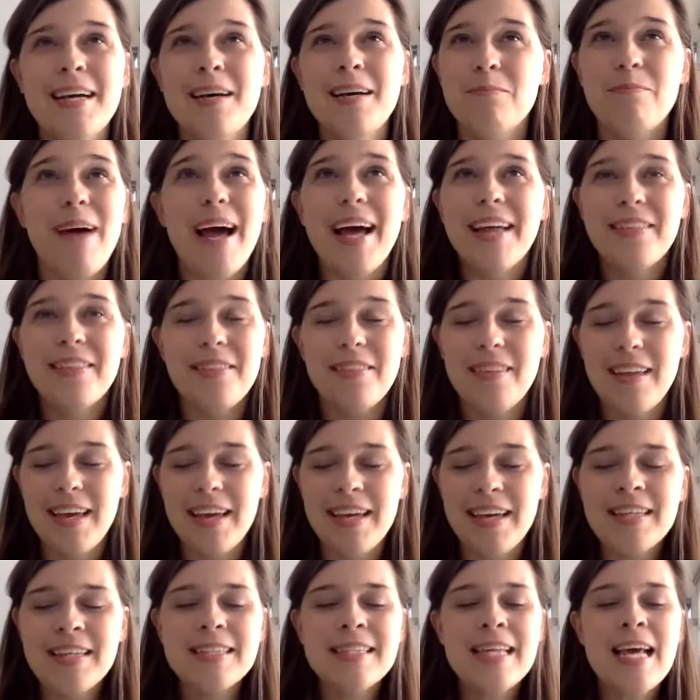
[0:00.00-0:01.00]
bad
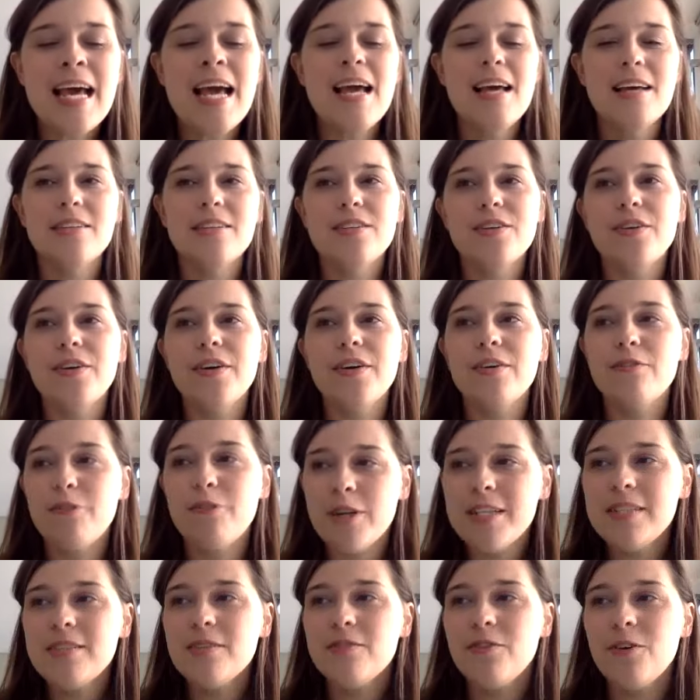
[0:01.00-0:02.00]
things. So
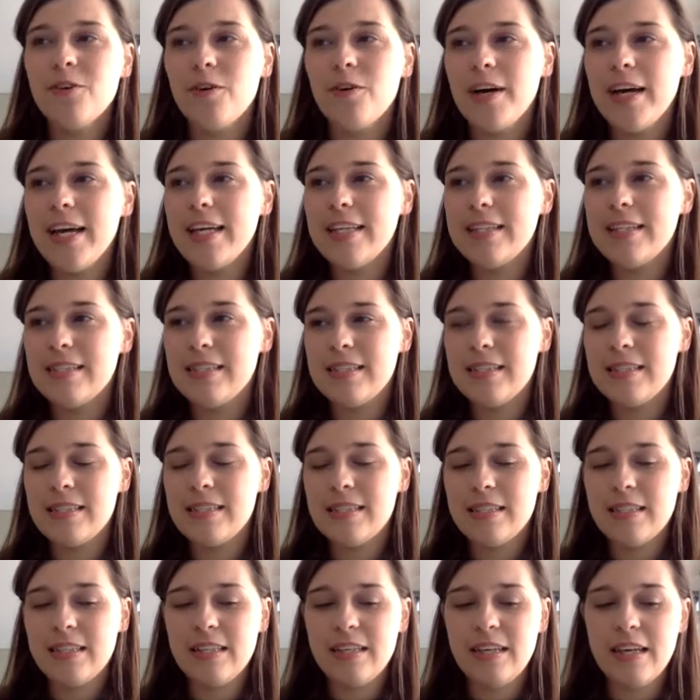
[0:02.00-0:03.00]
first of all,
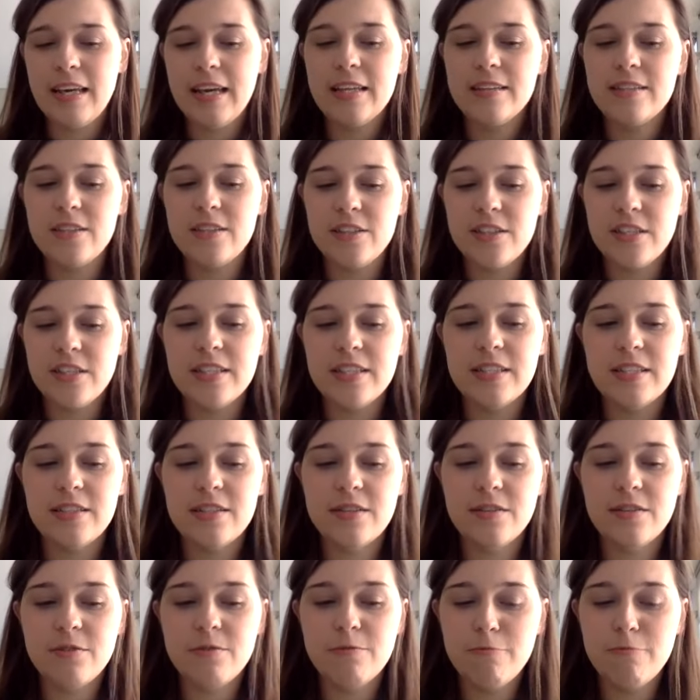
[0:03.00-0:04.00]
it's
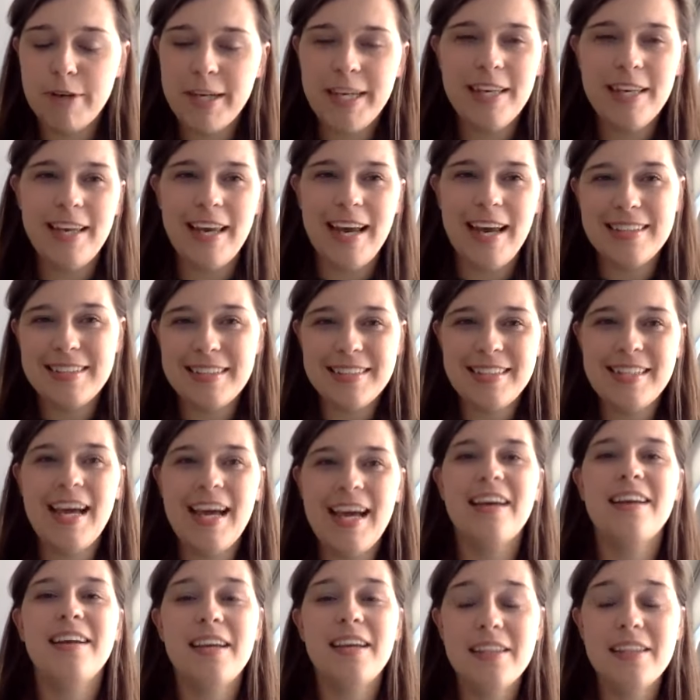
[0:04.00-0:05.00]
just really, as I
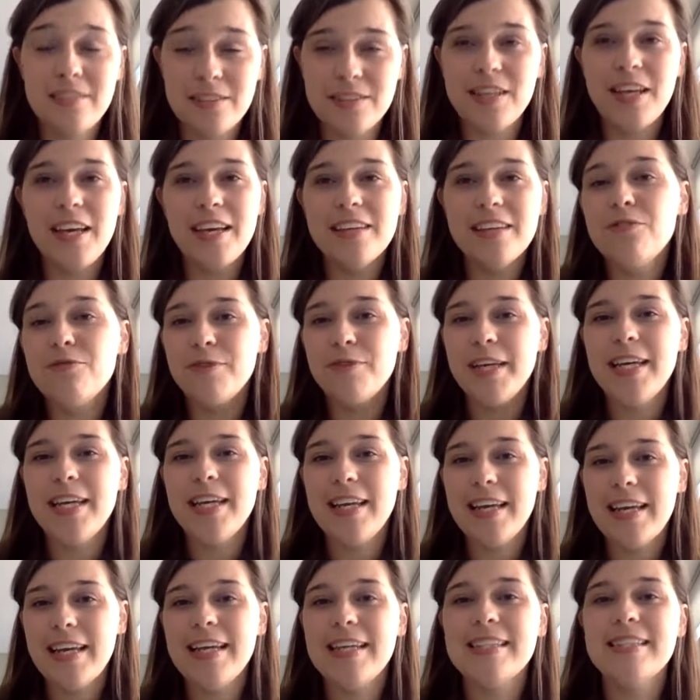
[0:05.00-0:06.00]
said, it
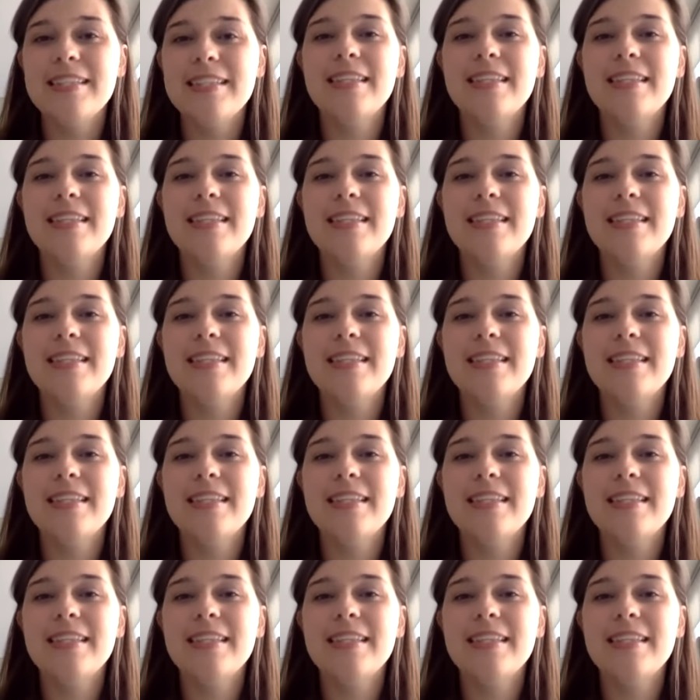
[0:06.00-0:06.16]
really is